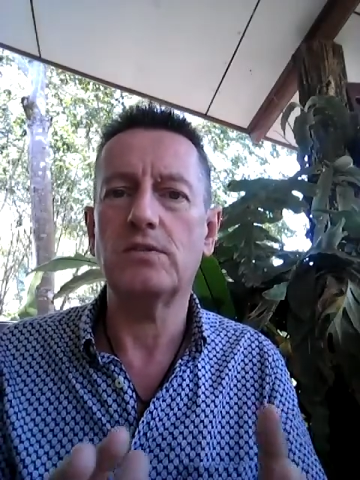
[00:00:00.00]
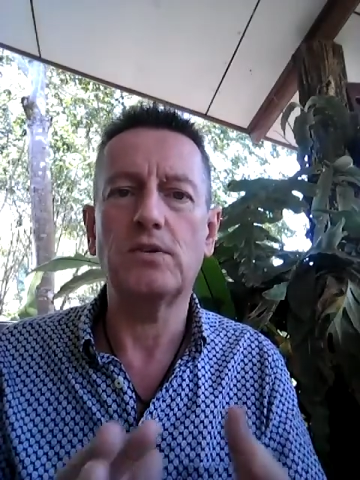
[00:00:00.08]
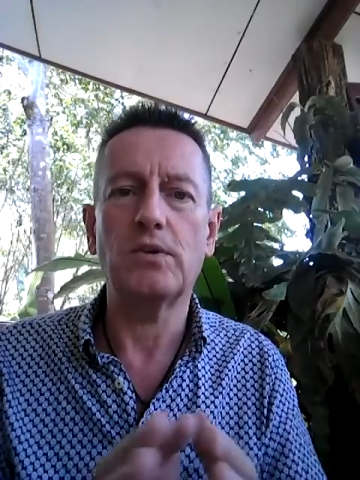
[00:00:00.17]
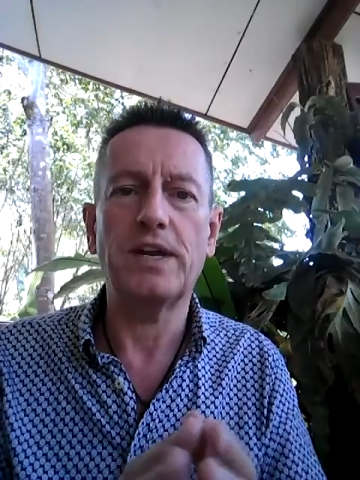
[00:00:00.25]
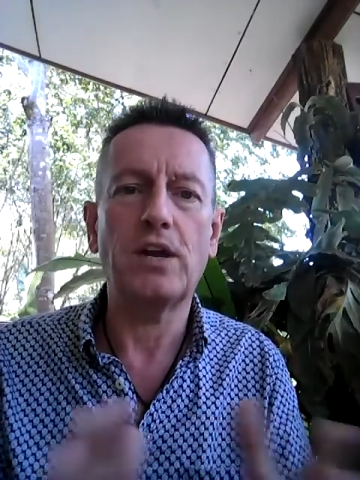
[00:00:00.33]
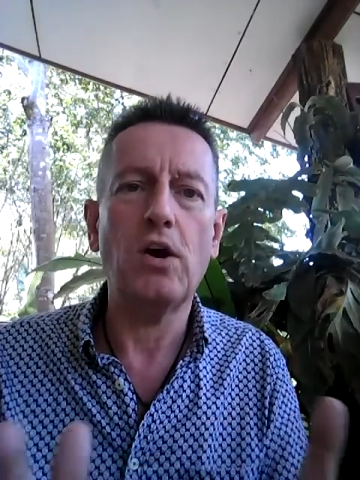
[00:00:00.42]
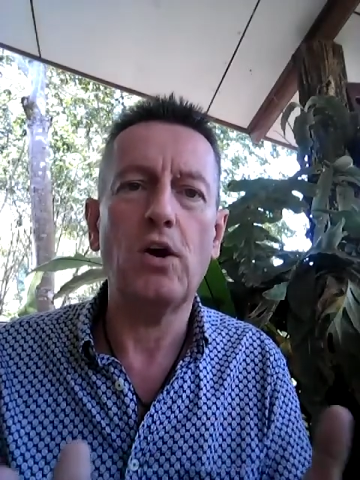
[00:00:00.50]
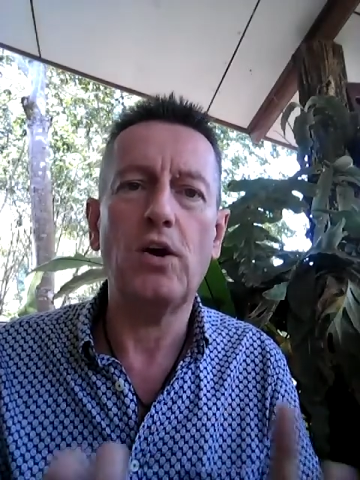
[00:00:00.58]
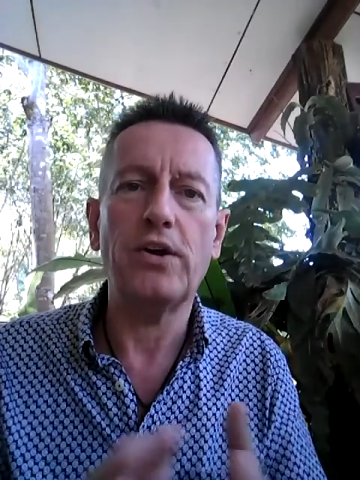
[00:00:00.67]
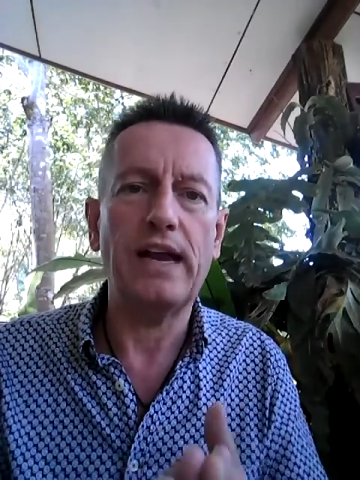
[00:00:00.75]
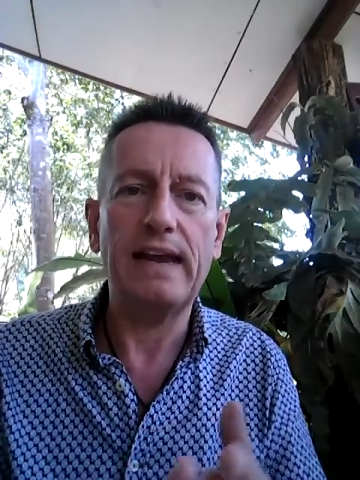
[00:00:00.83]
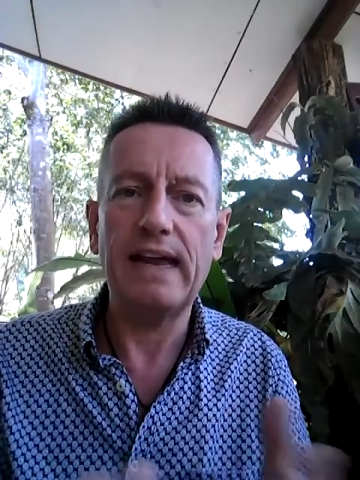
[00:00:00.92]
You can call it
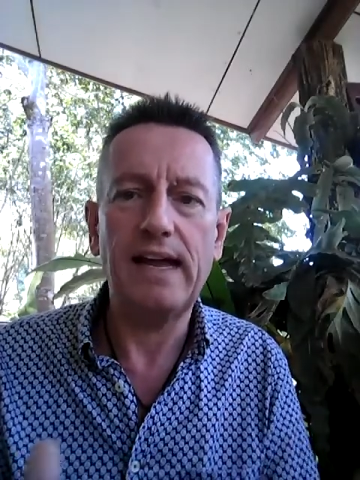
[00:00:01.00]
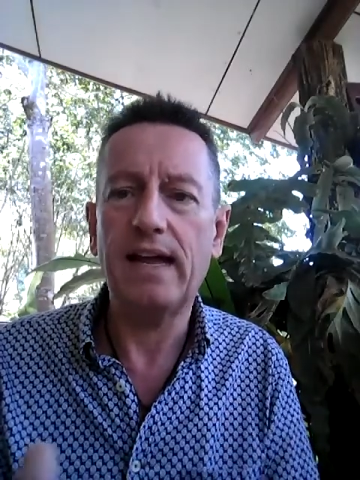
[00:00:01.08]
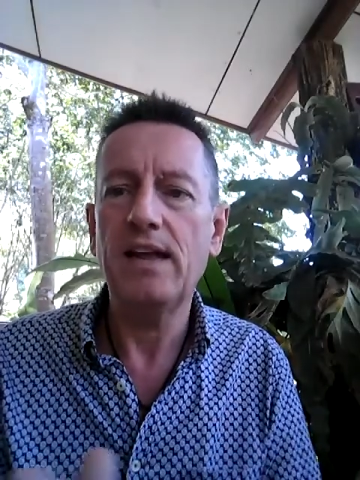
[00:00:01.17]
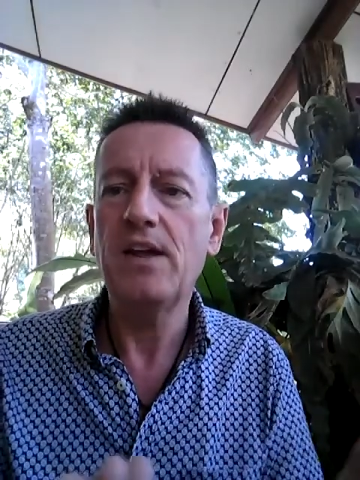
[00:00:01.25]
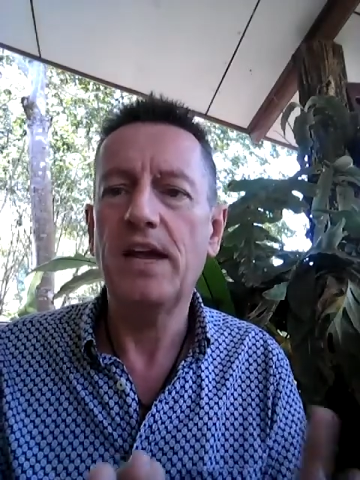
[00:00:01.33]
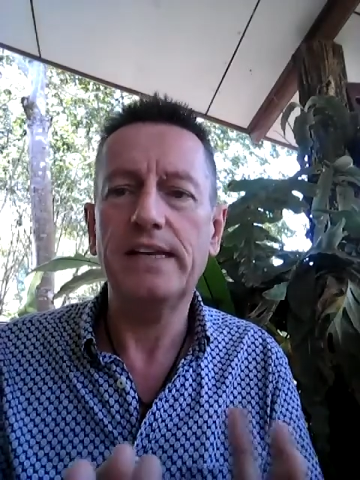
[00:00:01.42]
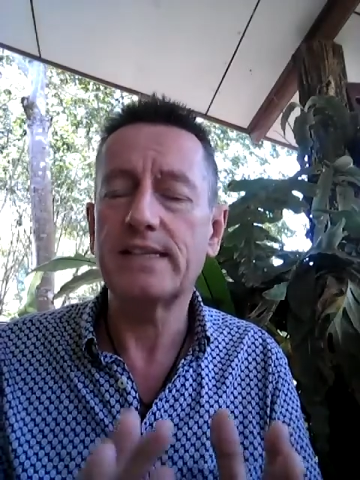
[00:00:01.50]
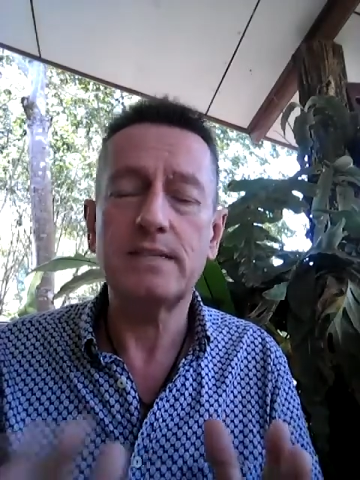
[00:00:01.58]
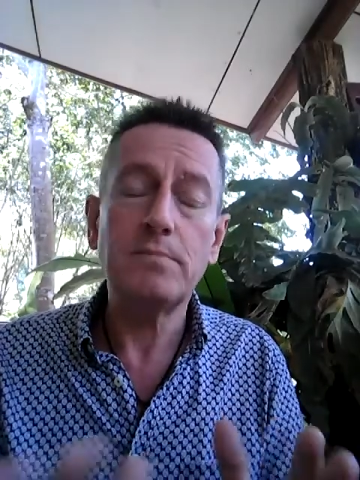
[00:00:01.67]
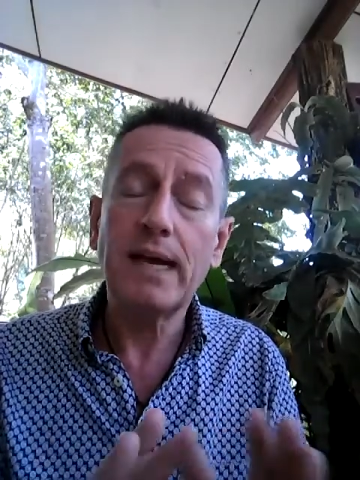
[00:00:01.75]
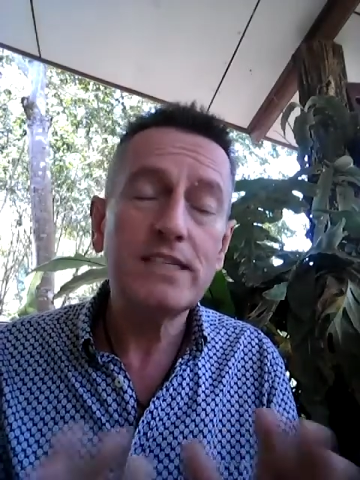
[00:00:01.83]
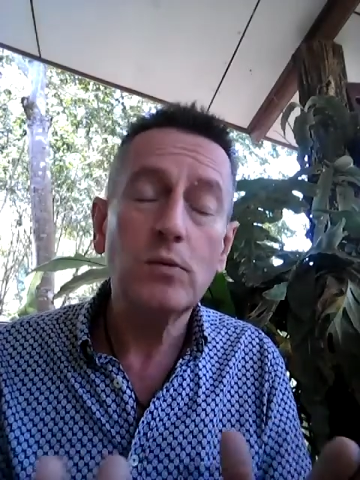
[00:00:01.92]
God, Allah. It
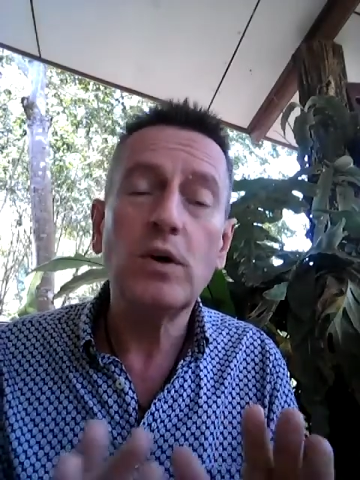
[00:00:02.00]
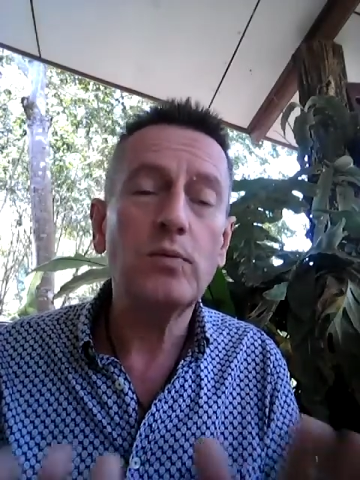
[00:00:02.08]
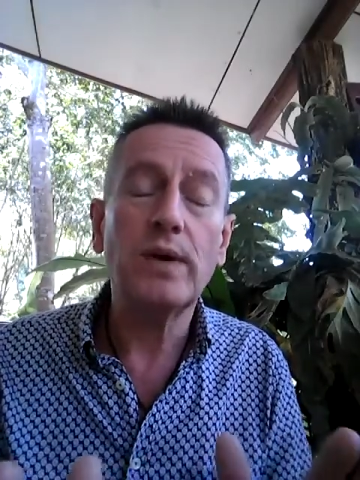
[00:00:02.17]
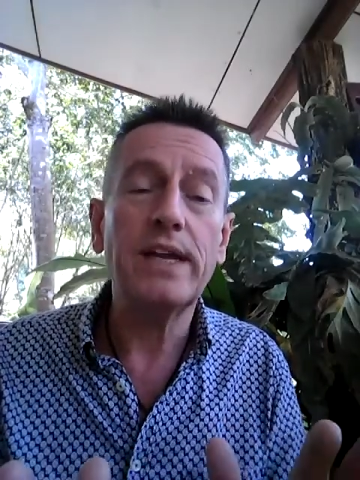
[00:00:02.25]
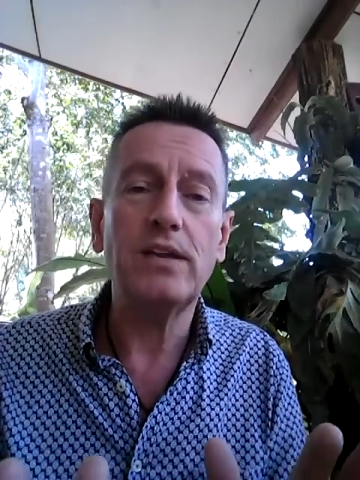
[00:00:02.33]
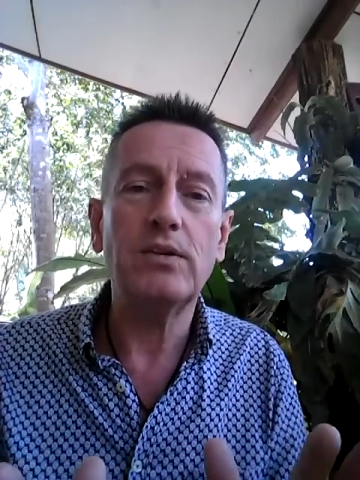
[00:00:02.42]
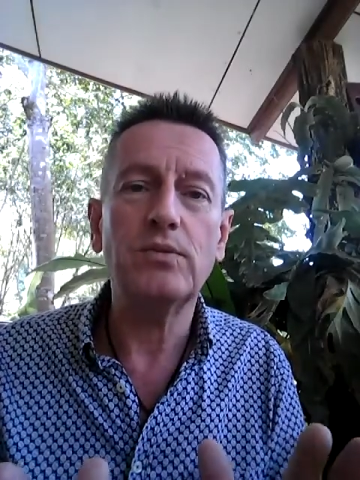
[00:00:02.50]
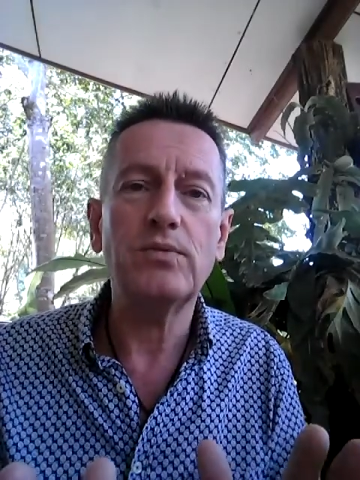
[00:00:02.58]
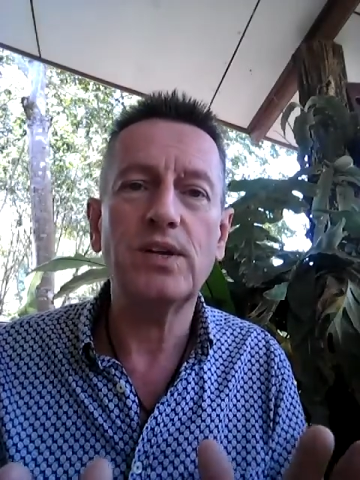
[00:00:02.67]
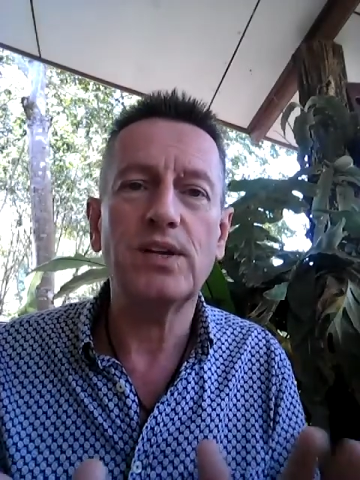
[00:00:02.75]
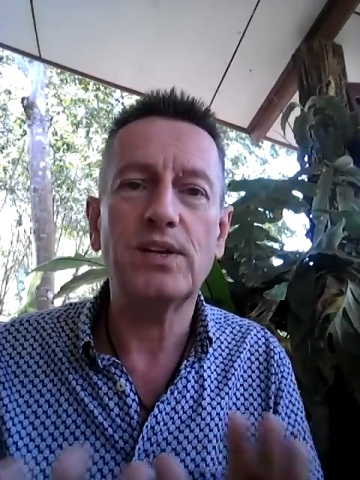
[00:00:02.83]
doesn't matter what way you